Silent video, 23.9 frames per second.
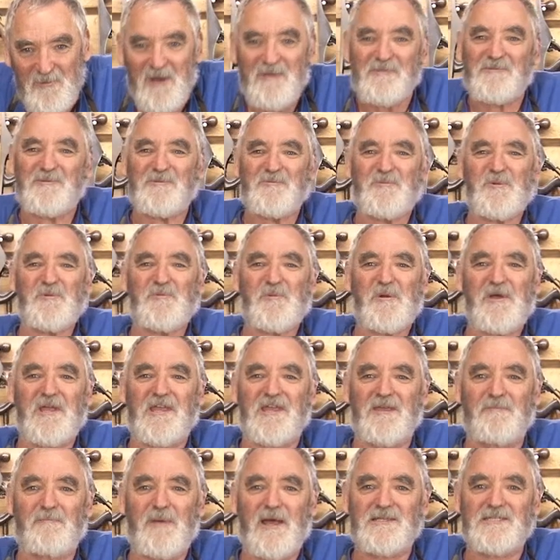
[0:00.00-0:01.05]
Welcome to
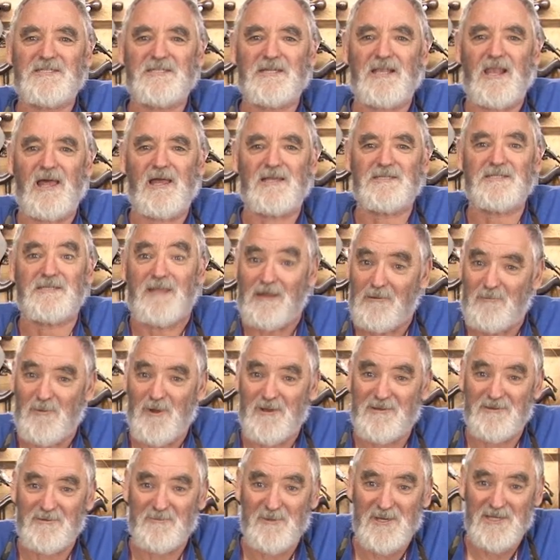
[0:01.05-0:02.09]
Woodworking Masterclass and
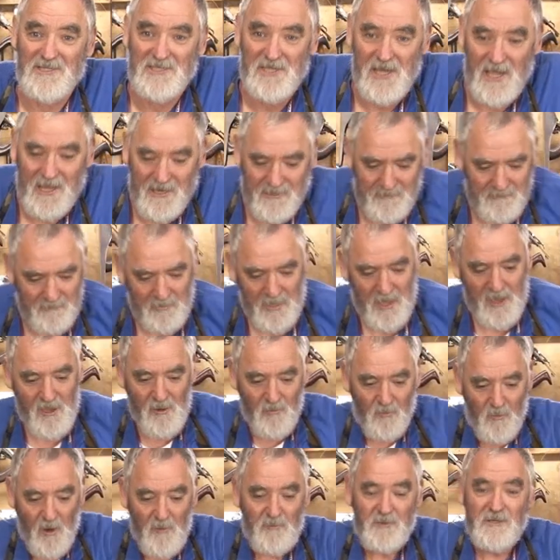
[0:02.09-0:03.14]
welcome to my shed.
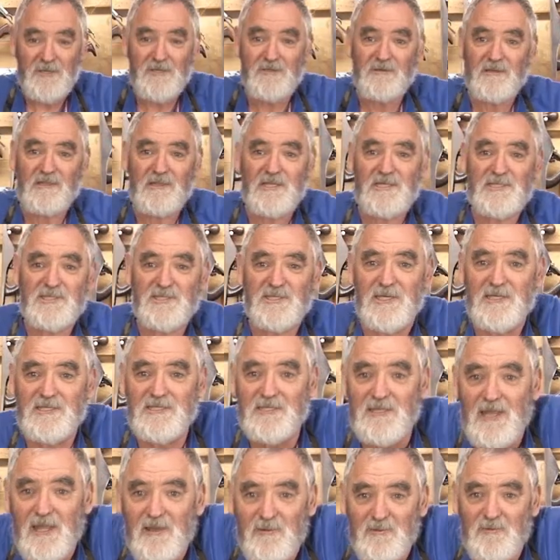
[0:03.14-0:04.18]
What we're doing this
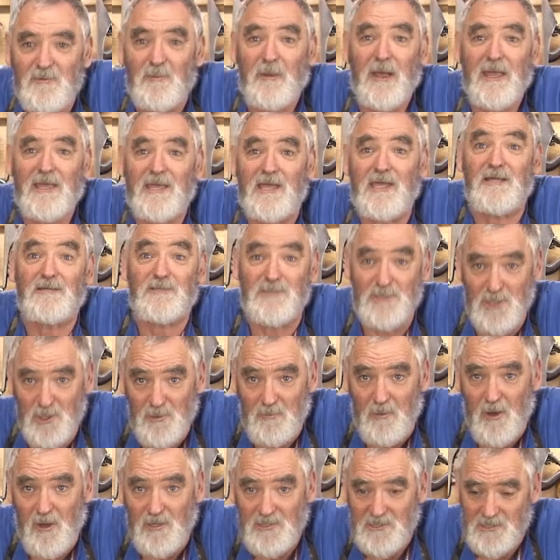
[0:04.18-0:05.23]
season is making
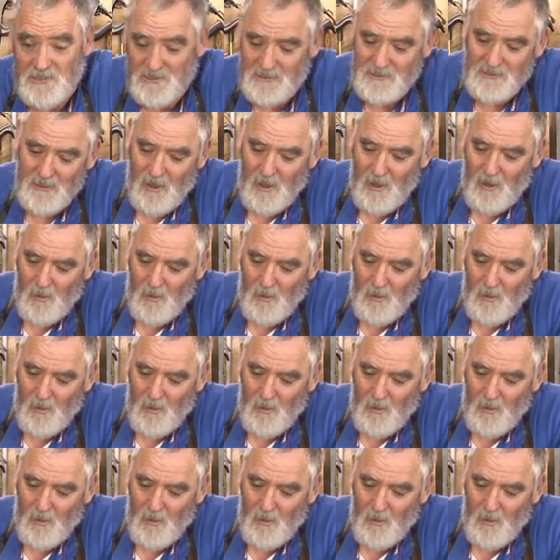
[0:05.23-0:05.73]
two boxes.